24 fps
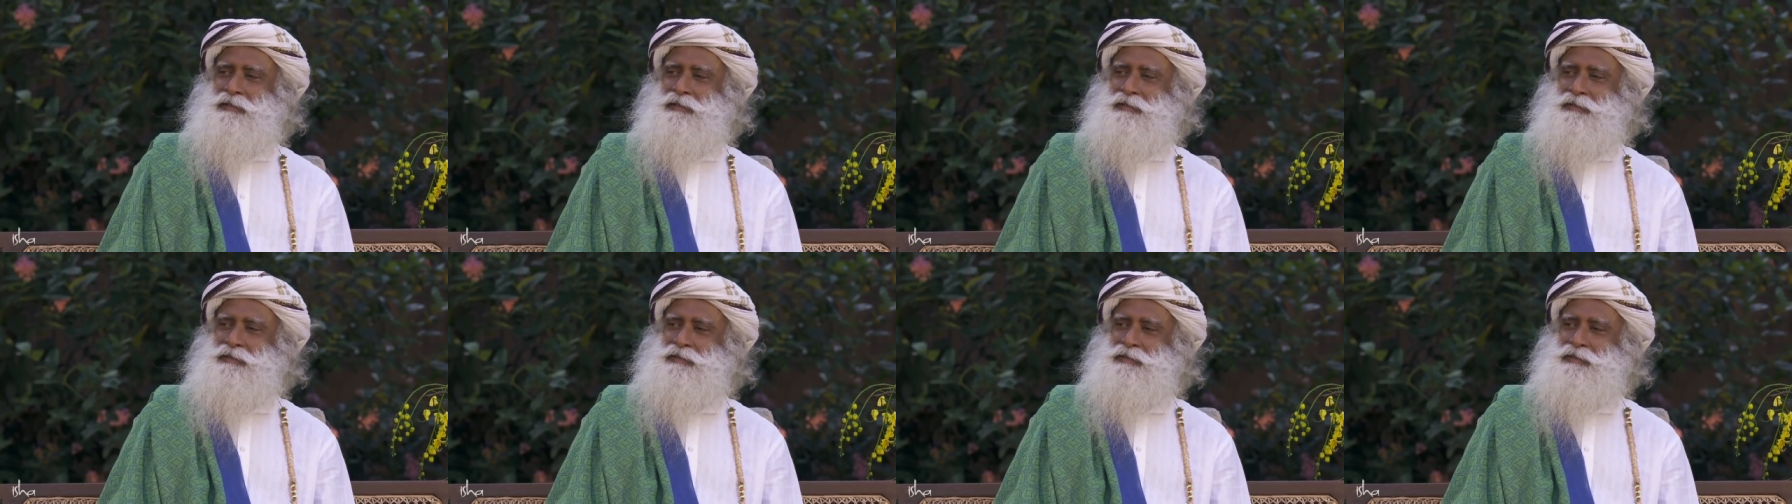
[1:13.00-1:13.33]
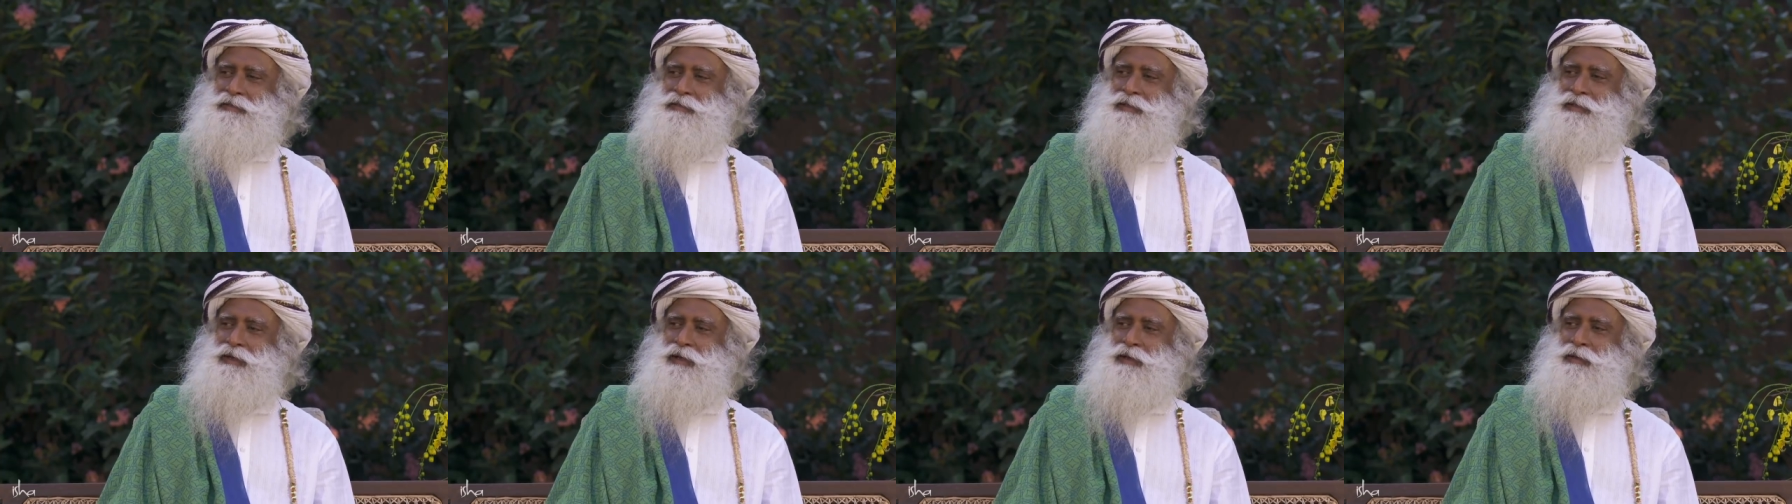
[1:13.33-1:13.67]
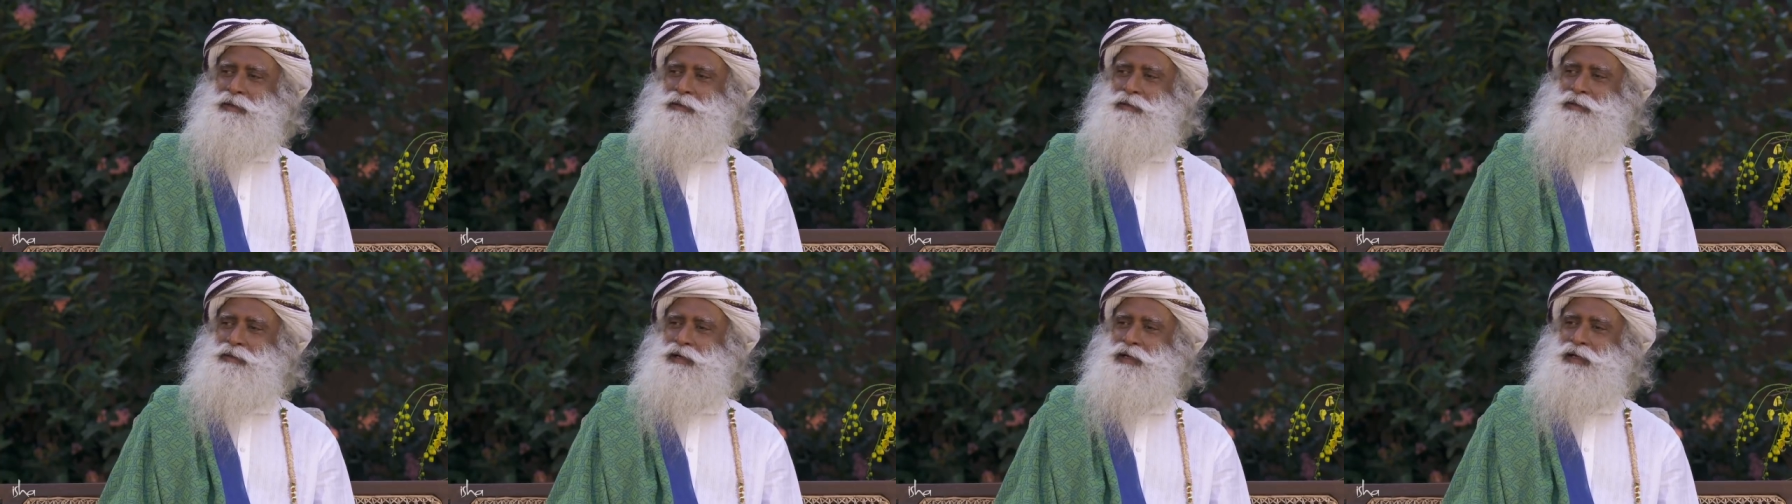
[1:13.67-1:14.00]

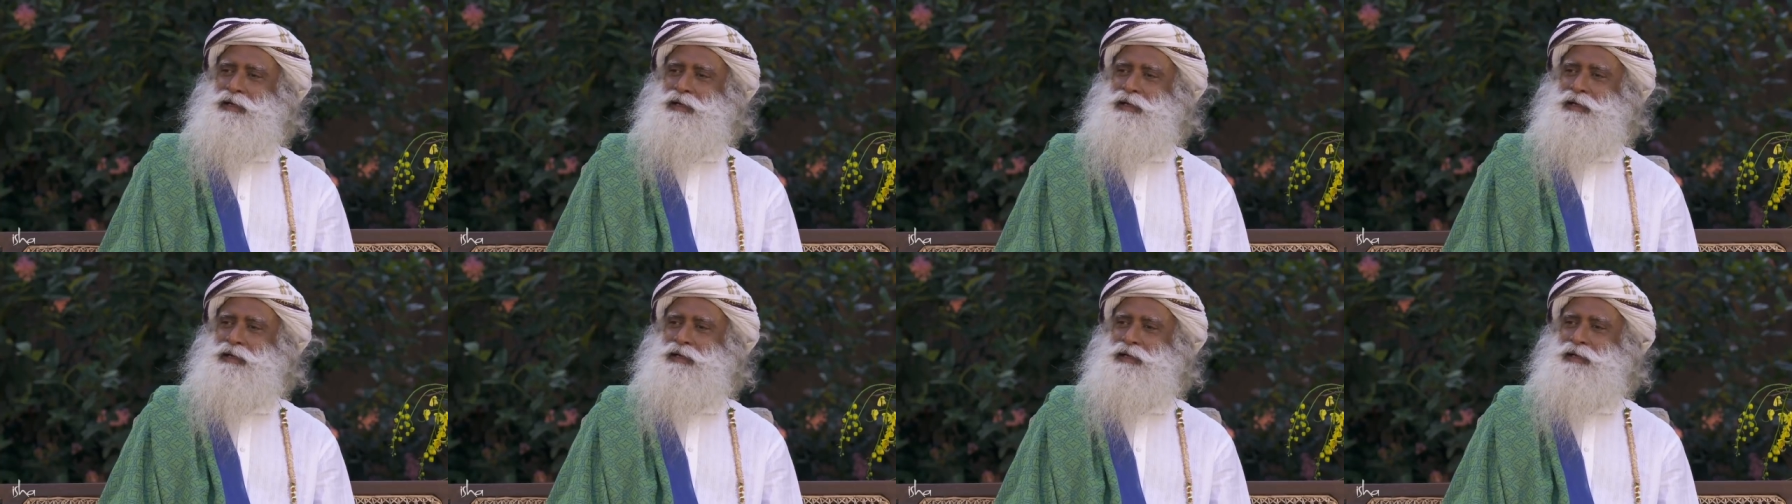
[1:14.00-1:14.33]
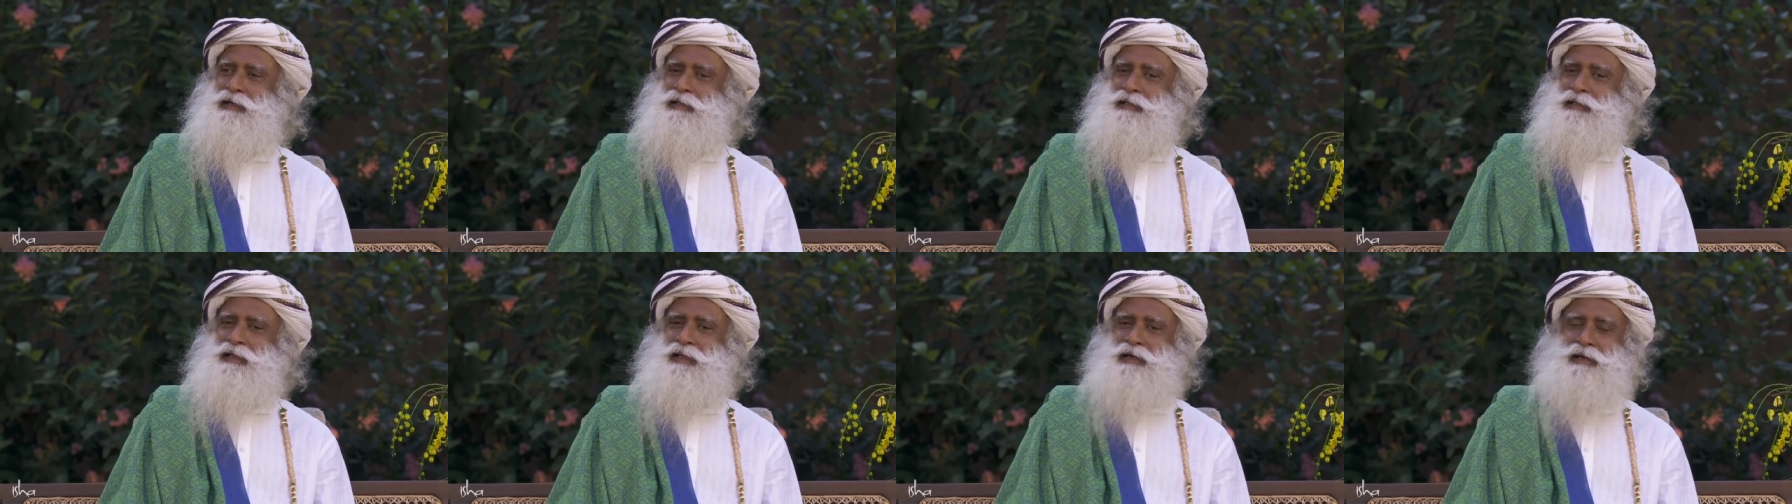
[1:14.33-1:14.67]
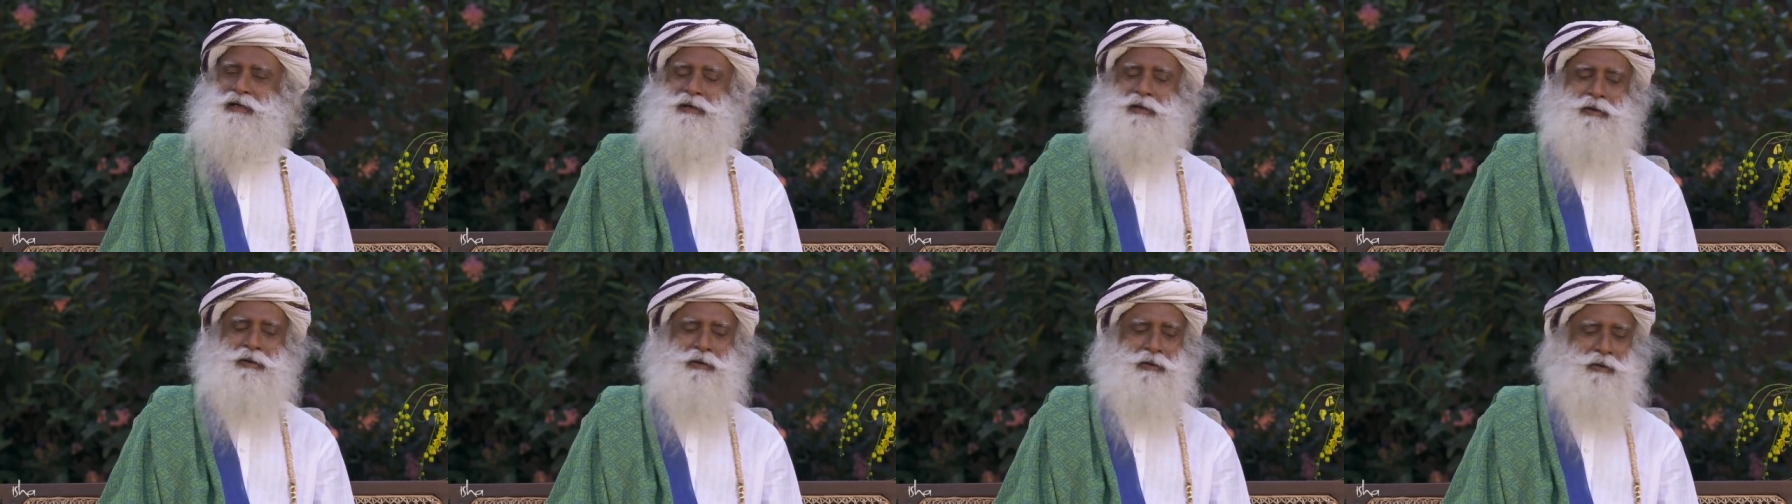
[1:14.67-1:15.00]
so, uh, there are
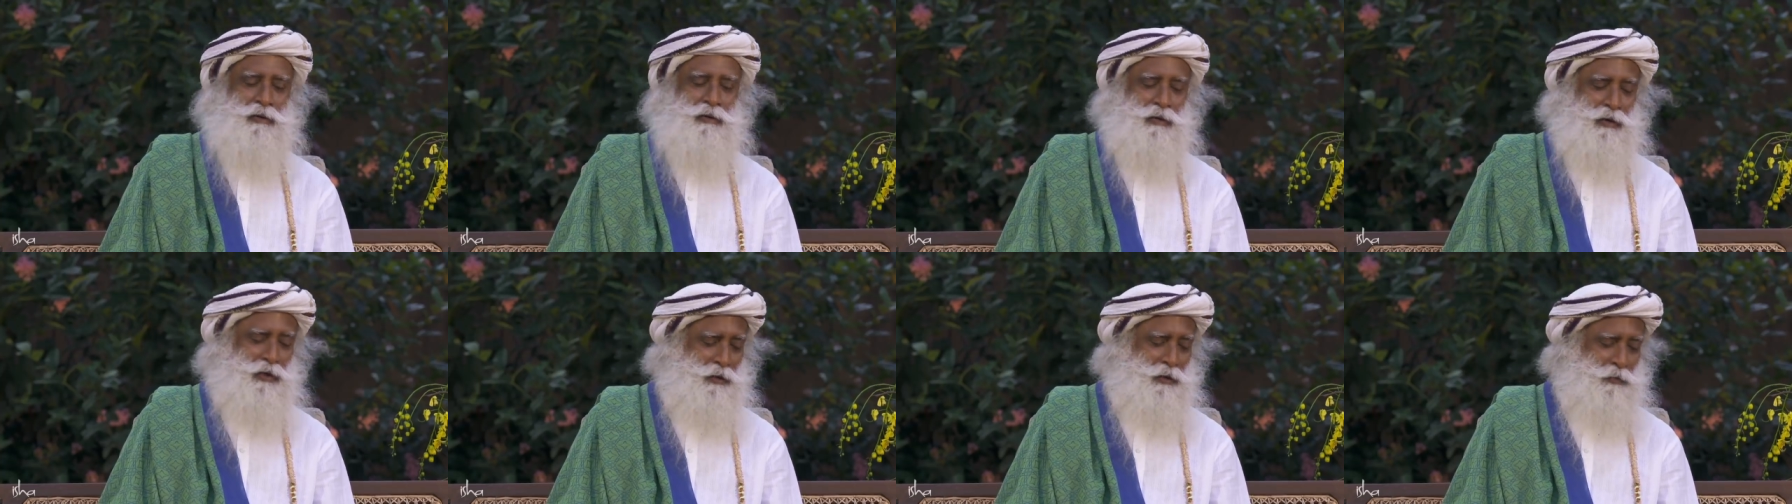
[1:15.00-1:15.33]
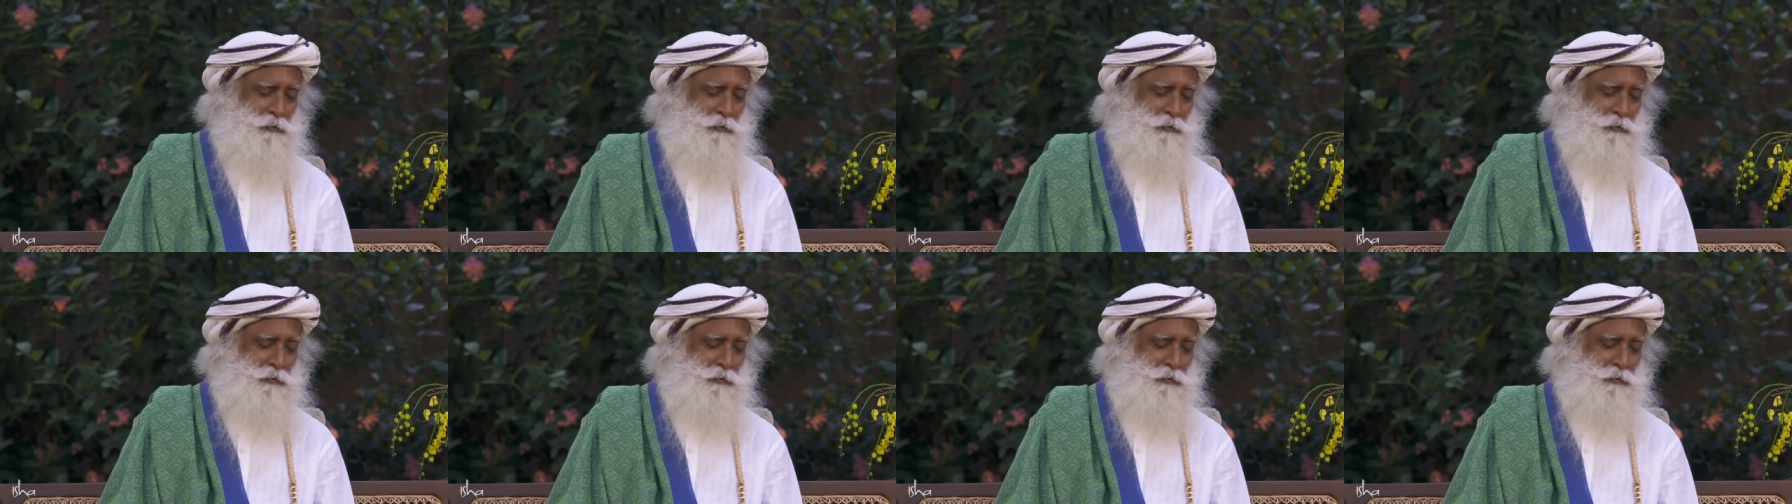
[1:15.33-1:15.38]
a whole lot of